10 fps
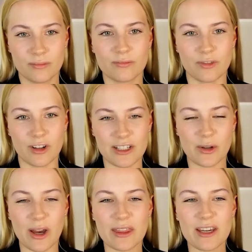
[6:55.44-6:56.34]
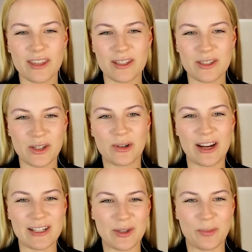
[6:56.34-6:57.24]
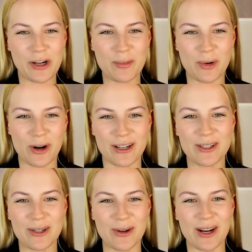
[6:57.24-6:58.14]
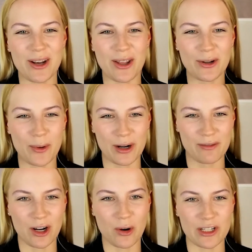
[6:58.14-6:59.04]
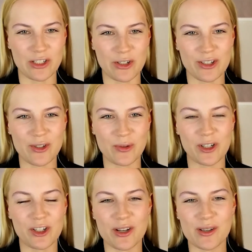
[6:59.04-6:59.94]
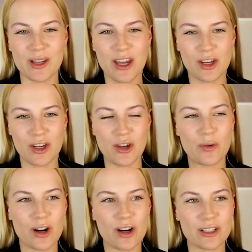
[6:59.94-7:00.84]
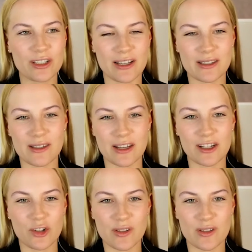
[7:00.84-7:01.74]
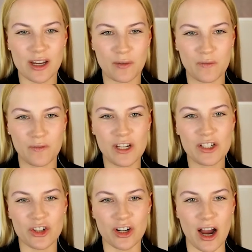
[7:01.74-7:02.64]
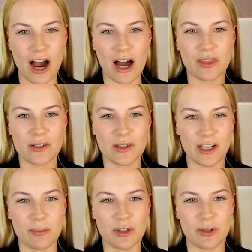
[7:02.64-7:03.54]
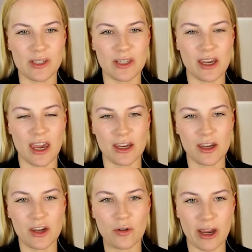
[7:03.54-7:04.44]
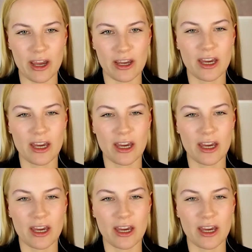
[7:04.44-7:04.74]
Right. So I think that's a great springboard into another one of our questions, which is UWorld has this interesting feature on the Step 2 CK Bank